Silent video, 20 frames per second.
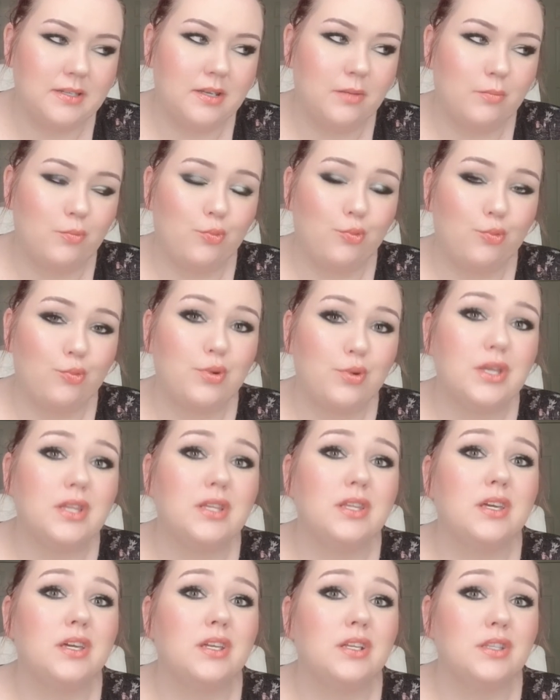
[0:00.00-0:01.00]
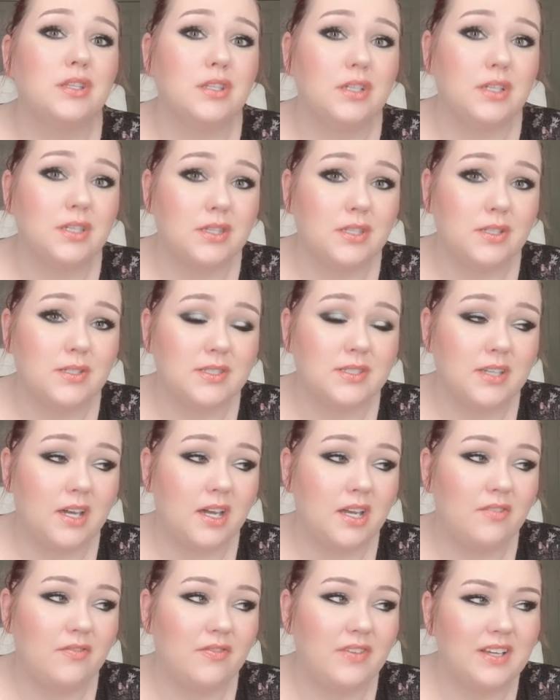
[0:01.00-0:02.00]
I'm really going to look at those side
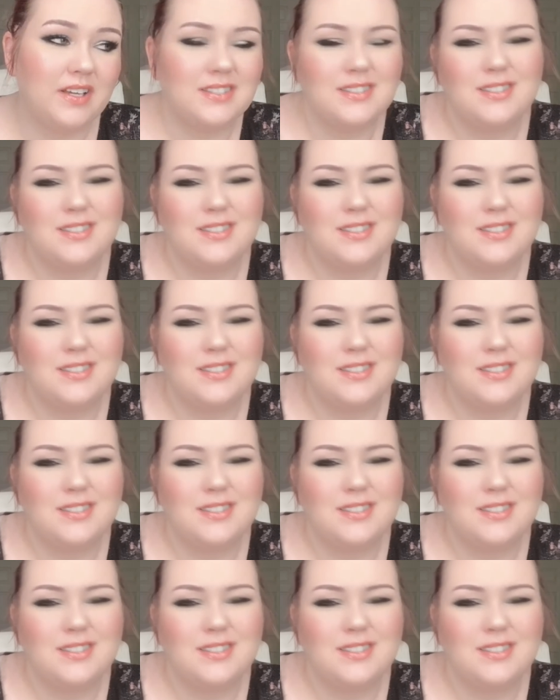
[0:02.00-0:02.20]
effects.